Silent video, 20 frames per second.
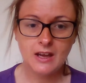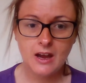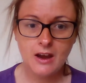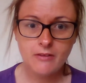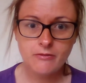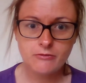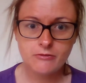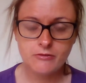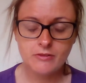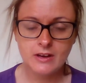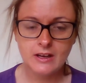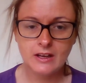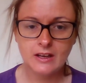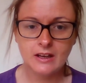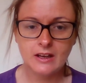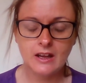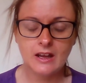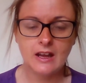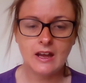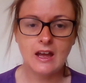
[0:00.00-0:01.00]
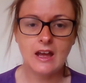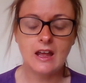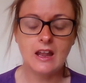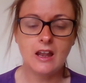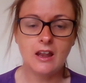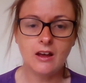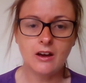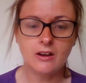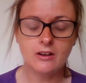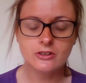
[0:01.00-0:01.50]
covering a
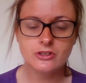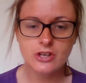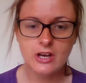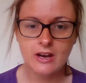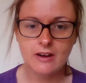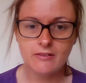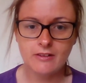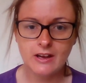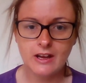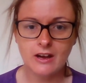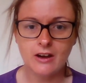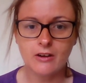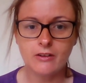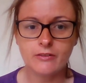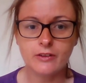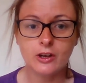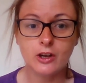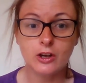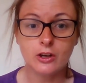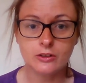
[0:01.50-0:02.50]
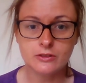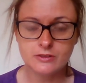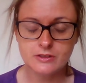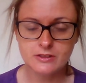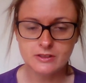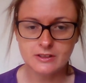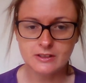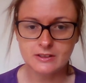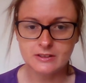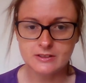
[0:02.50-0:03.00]
large area of a
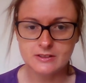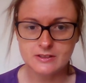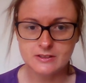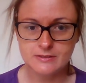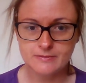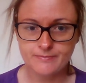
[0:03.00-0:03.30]
continent.